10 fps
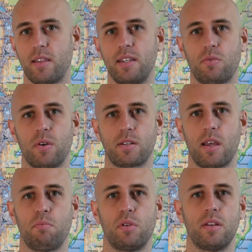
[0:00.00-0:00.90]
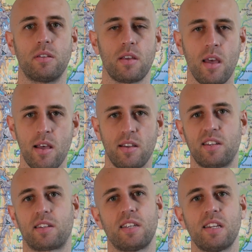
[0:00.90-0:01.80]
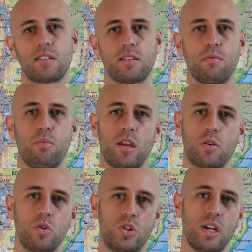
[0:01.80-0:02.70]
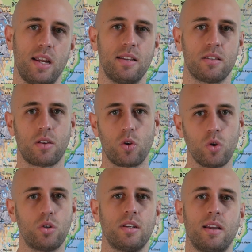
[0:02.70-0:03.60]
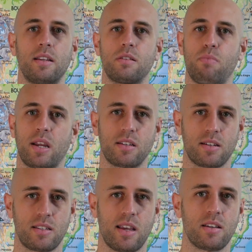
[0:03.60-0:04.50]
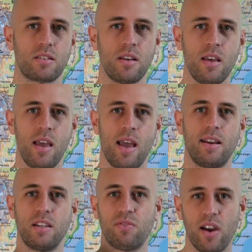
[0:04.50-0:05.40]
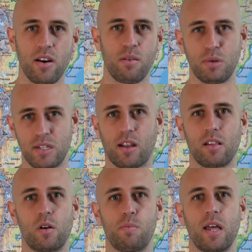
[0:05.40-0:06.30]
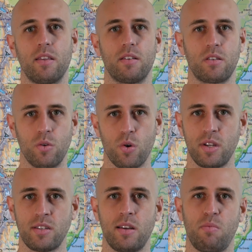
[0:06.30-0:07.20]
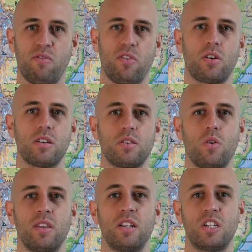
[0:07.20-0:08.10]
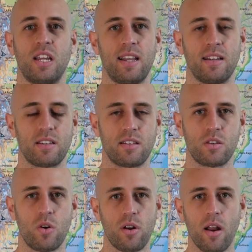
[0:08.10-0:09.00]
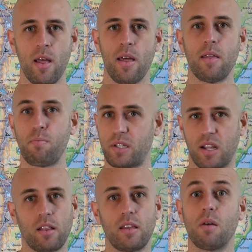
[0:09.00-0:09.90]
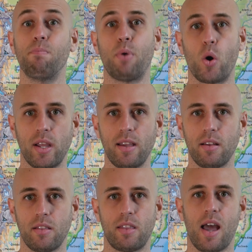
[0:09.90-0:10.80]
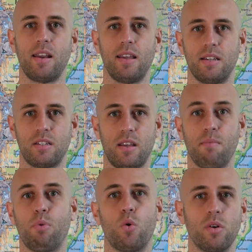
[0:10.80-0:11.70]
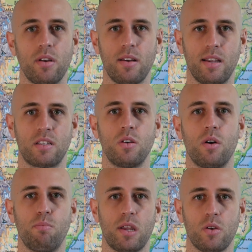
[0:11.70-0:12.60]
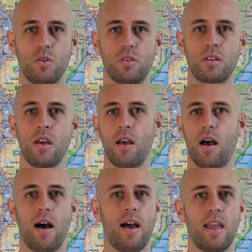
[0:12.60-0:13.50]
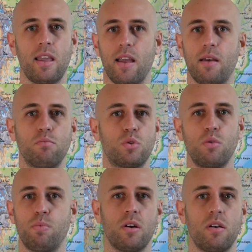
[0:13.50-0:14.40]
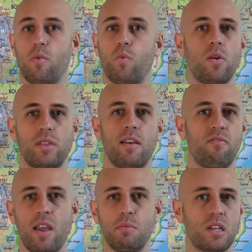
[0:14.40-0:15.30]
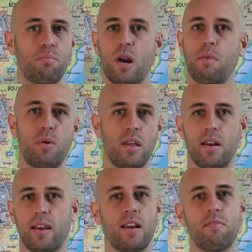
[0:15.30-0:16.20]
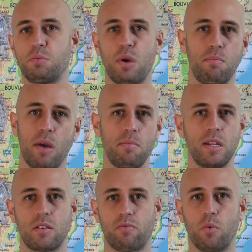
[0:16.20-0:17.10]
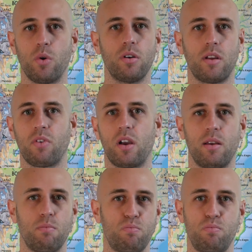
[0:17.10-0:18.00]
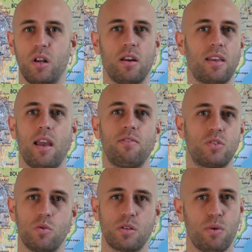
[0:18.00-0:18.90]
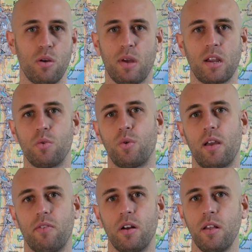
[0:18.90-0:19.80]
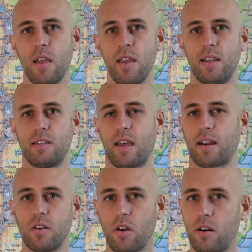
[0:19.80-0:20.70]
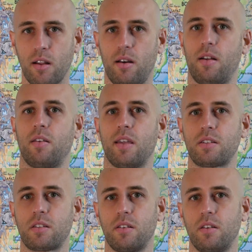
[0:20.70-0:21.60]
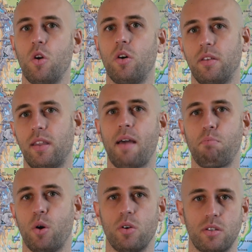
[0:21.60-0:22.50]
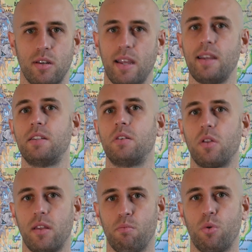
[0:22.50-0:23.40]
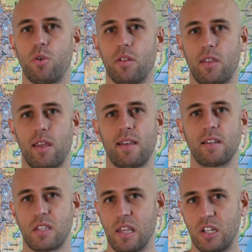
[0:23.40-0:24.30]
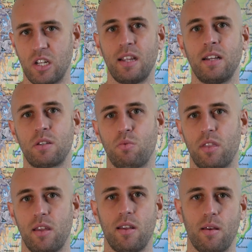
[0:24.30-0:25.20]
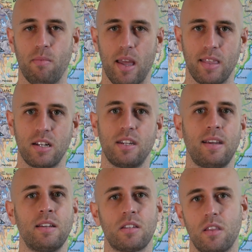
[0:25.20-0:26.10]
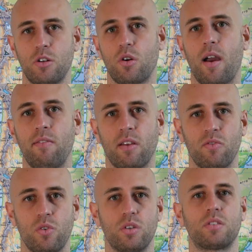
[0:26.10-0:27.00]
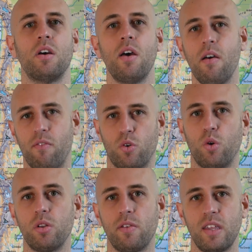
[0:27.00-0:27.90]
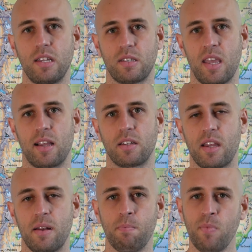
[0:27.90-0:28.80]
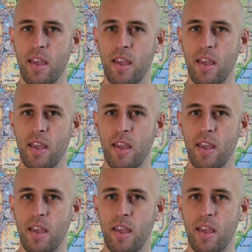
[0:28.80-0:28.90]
of these, for example, is success doesn't make good genes. Good genes make success. And he's very particular about this. You always need to be focused on the genes. It's not particularly the body that is important. It's not because I am super wealthy and famous, I'm Brad Pitt, I can have as many babies if I want, if I, you know, gave to a sperm bank or whatever. He's like, no, that's not that person. He's not the important thing. It's the genes within him, and the genes are the driving force for all of these things. And